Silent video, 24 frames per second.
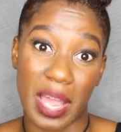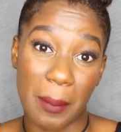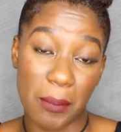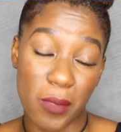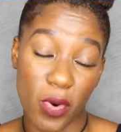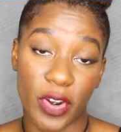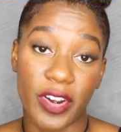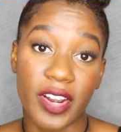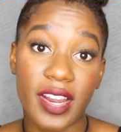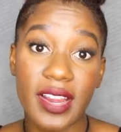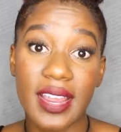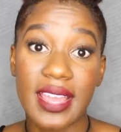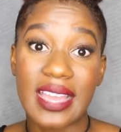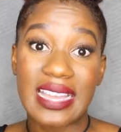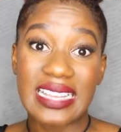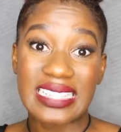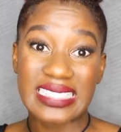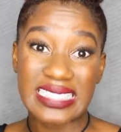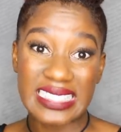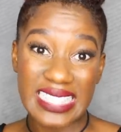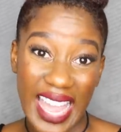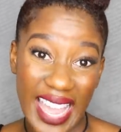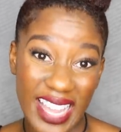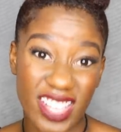a more
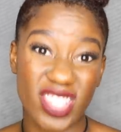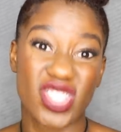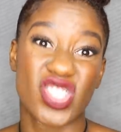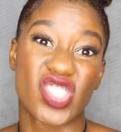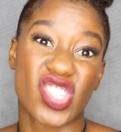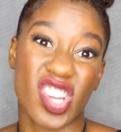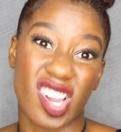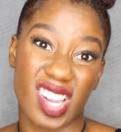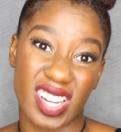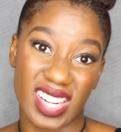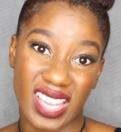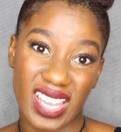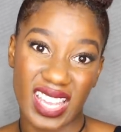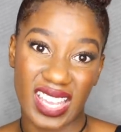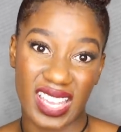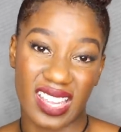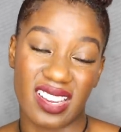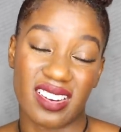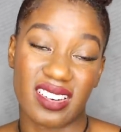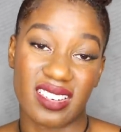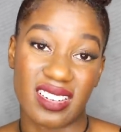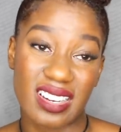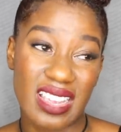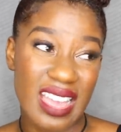textured
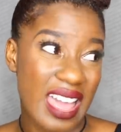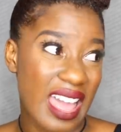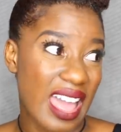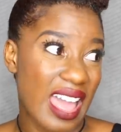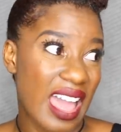hair.